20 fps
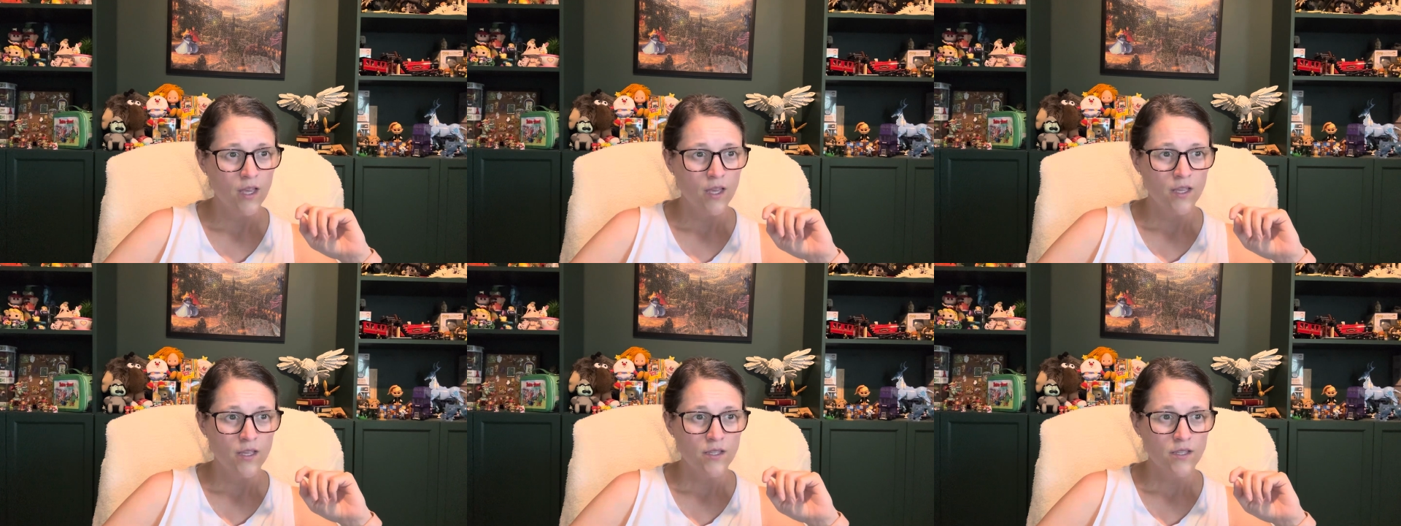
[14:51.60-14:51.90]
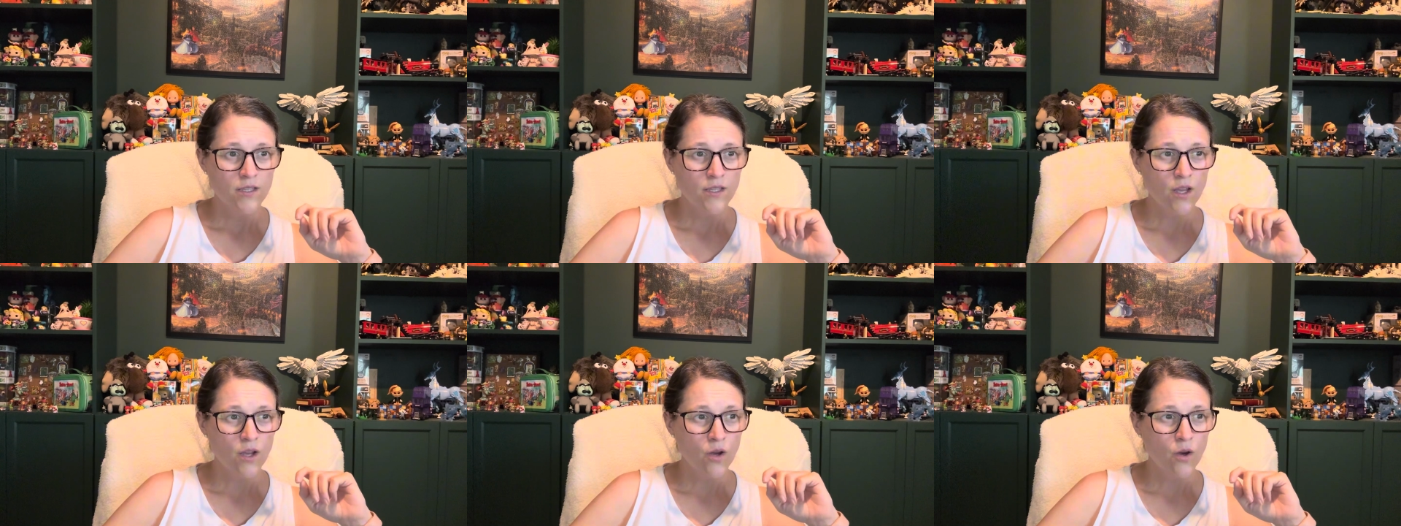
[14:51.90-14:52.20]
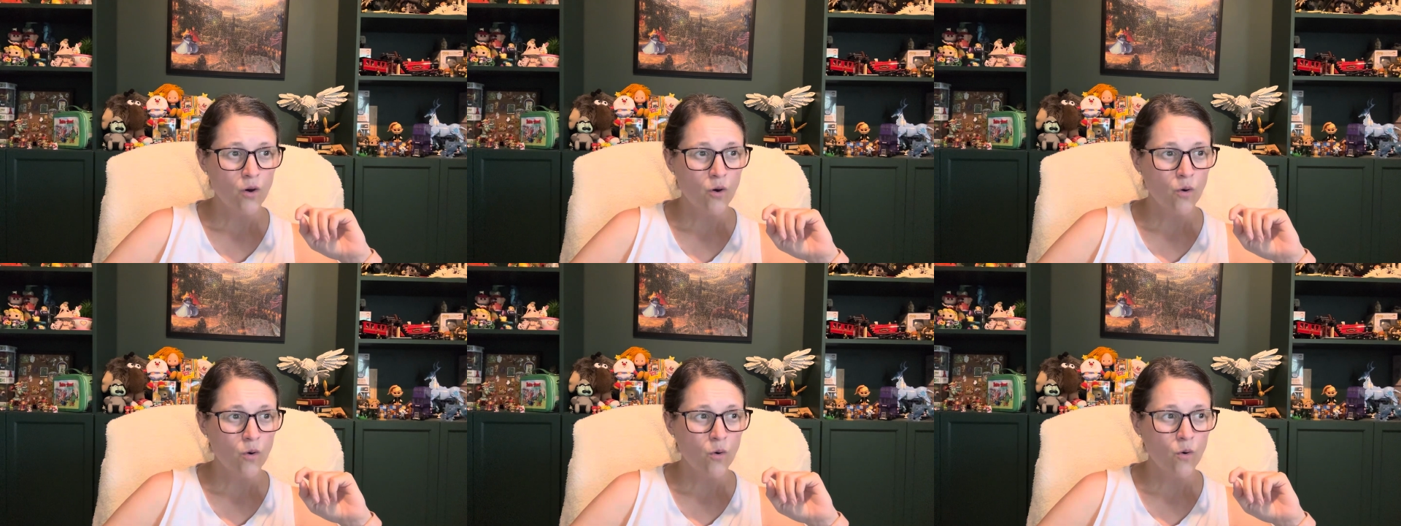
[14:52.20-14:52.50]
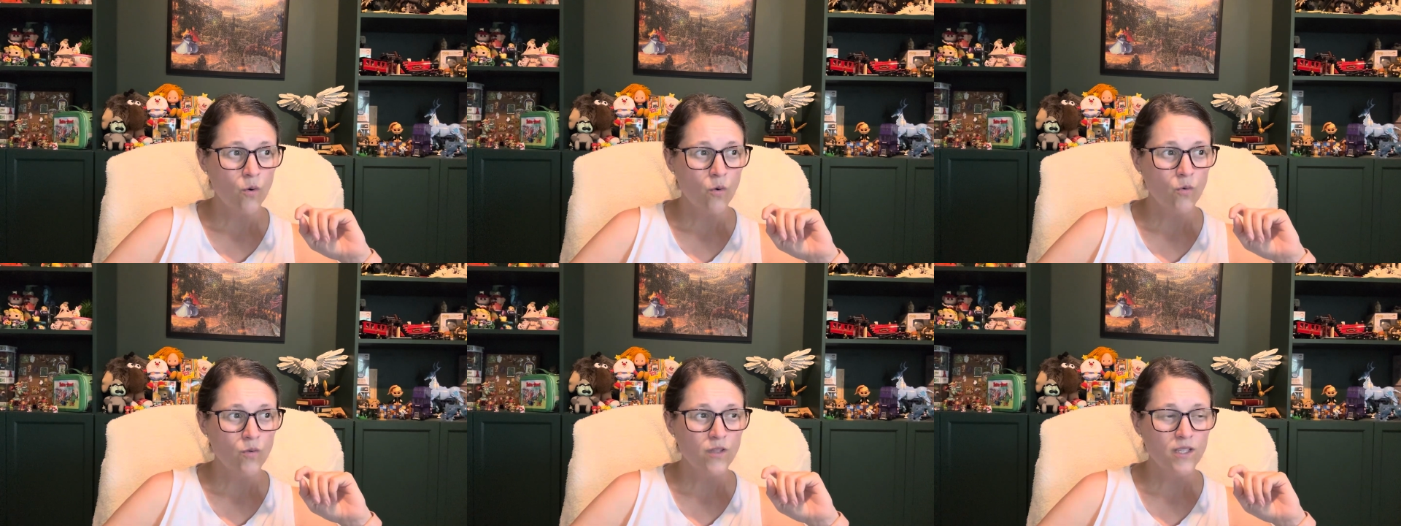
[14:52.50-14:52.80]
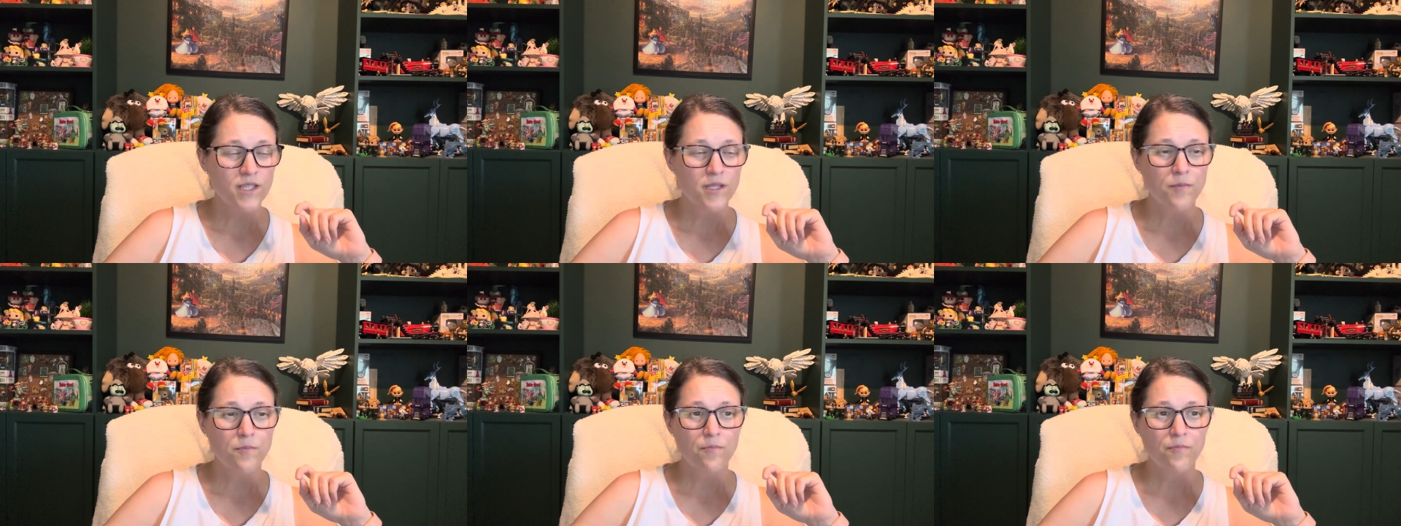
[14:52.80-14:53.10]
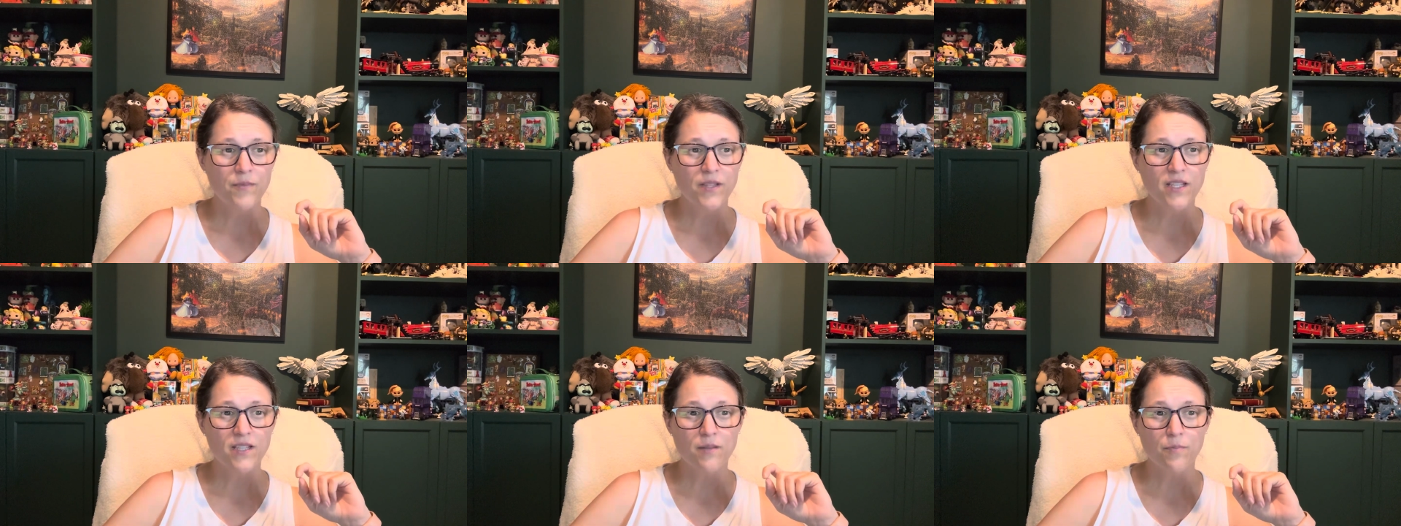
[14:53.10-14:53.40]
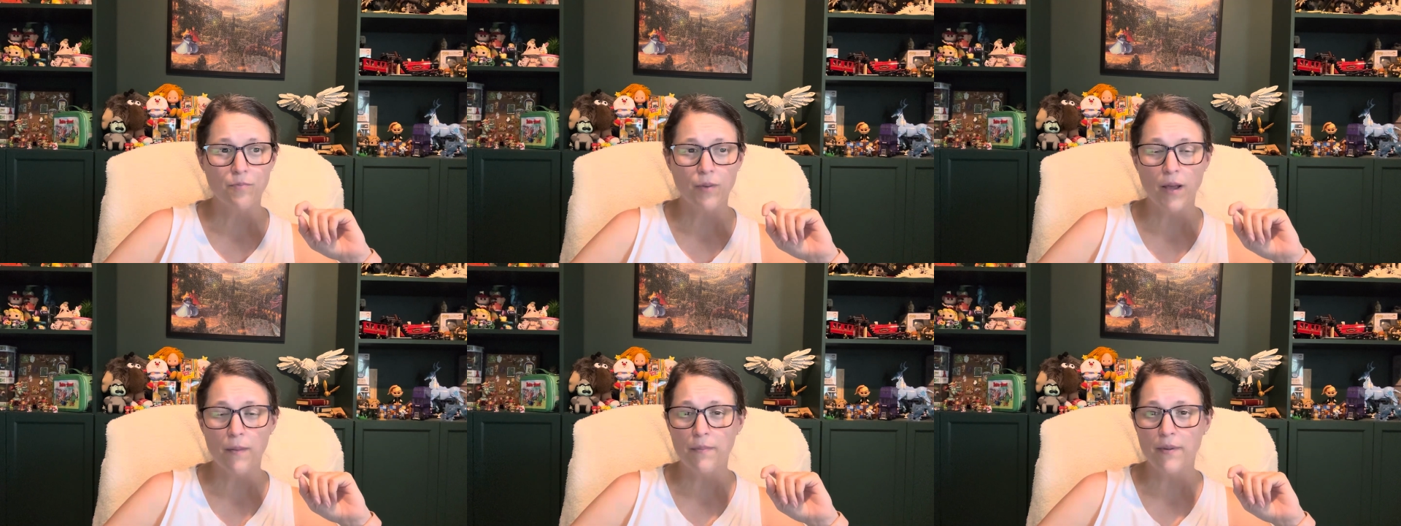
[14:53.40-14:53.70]
So this
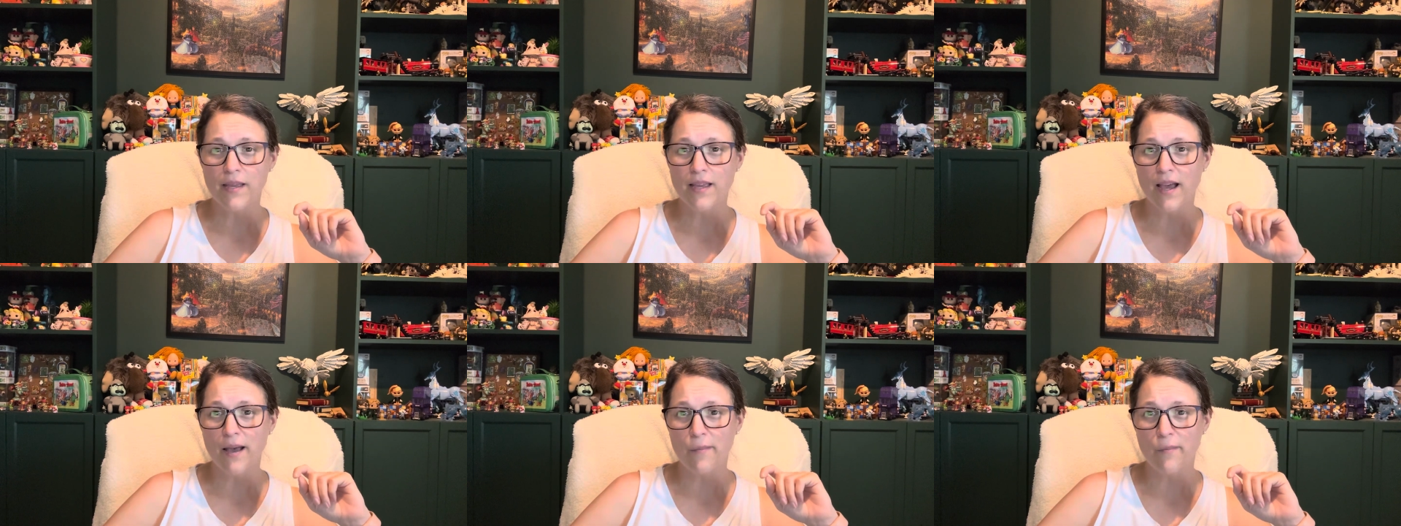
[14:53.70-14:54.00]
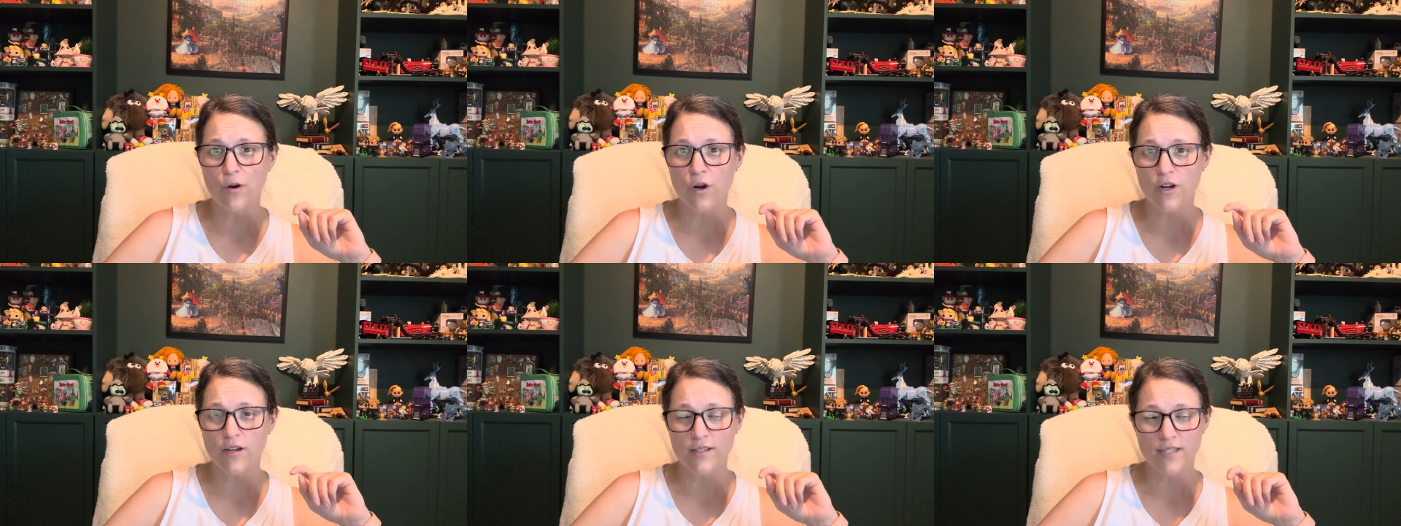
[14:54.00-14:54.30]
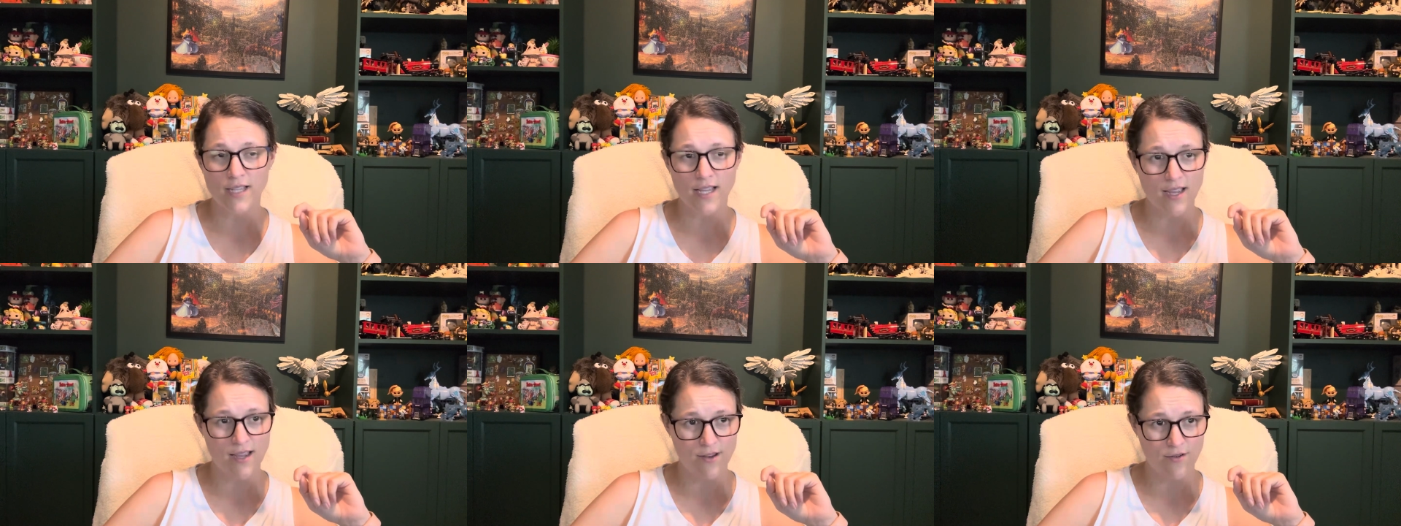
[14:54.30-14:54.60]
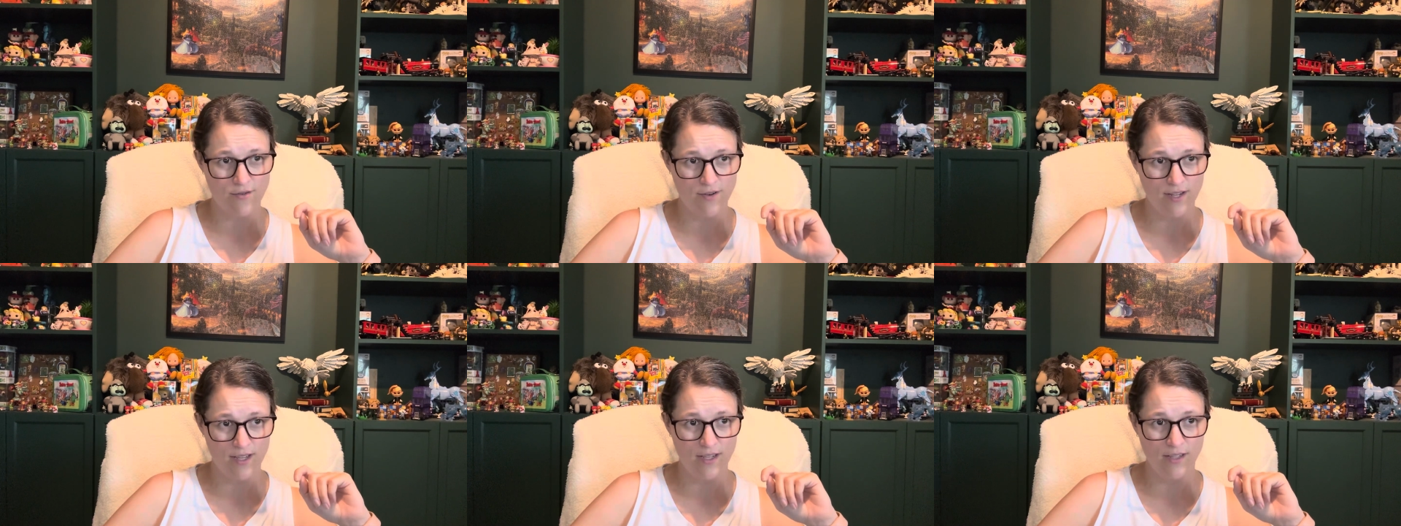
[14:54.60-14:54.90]
puppy got marked down.